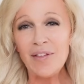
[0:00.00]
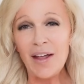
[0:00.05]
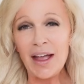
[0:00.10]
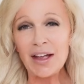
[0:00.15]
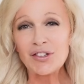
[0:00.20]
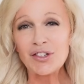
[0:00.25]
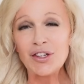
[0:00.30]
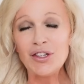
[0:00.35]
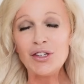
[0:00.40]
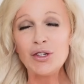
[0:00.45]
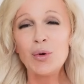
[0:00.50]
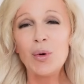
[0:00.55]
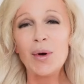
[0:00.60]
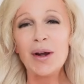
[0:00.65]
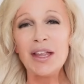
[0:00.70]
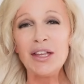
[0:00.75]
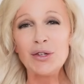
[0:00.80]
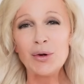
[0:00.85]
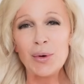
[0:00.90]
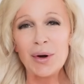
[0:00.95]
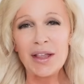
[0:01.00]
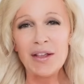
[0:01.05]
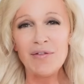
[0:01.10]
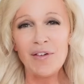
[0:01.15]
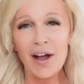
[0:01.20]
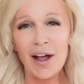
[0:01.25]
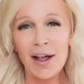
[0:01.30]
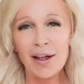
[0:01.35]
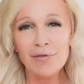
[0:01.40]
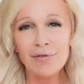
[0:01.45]
Fashion
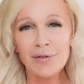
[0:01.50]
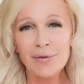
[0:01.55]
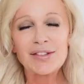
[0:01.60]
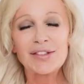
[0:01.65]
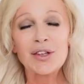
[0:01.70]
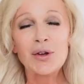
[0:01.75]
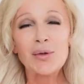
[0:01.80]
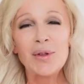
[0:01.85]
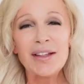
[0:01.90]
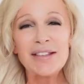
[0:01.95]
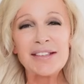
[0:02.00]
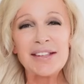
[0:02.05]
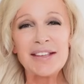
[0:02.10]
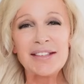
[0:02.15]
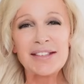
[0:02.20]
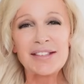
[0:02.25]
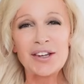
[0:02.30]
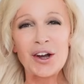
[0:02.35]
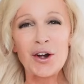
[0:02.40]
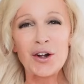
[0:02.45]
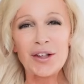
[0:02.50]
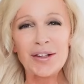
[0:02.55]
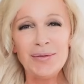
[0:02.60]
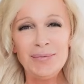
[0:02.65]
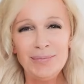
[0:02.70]
2025. So let's get started.